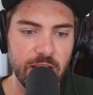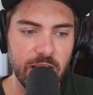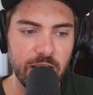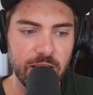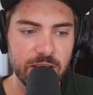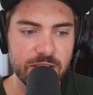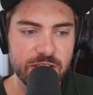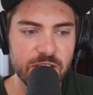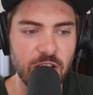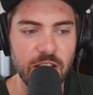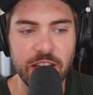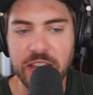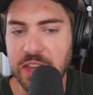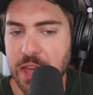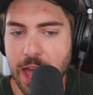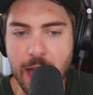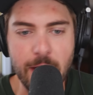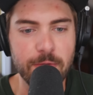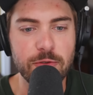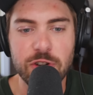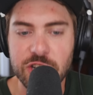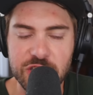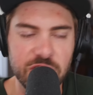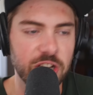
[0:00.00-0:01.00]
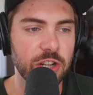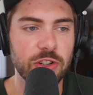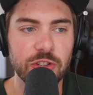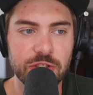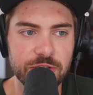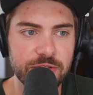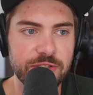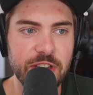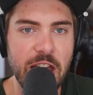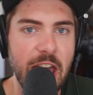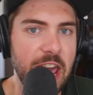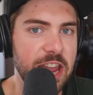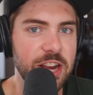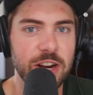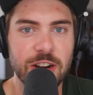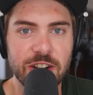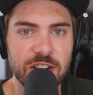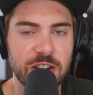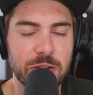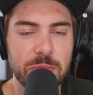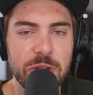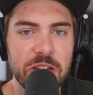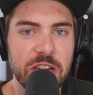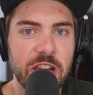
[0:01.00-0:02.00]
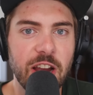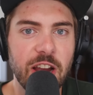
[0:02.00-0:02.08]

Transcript: like, it's not like every single day you're going to be